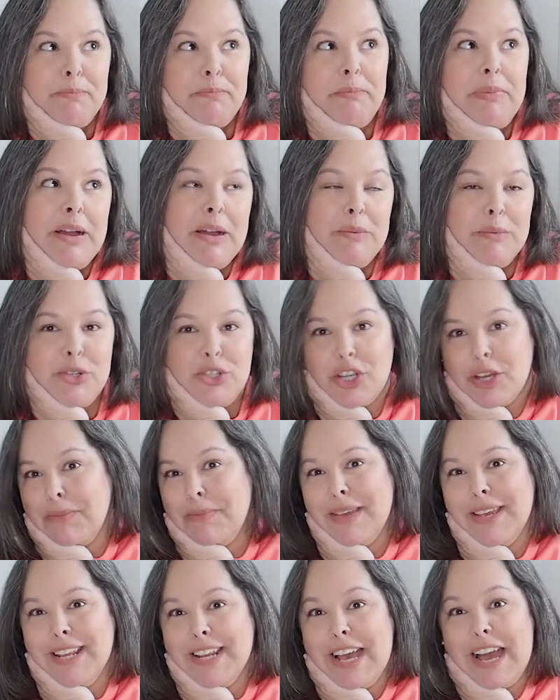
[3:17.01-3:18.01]
by which I
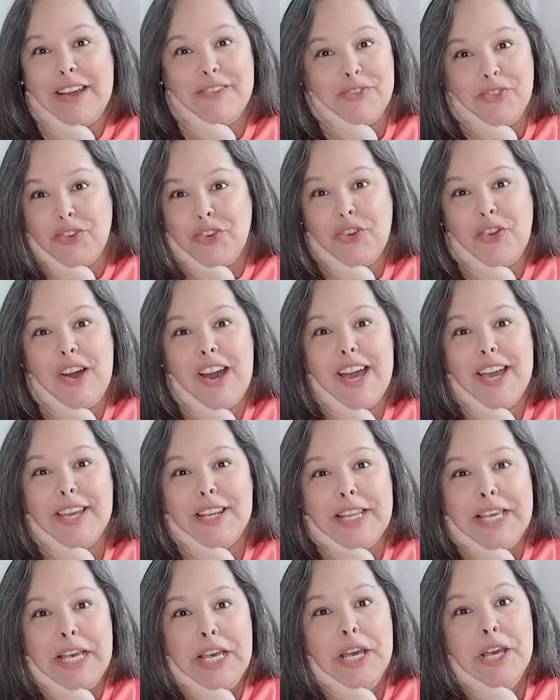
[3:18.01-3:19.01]
mean I have
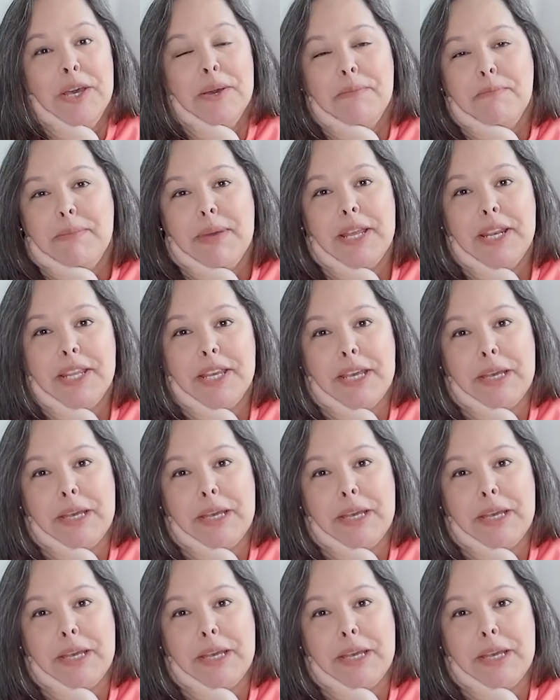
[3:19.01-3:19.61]
tried many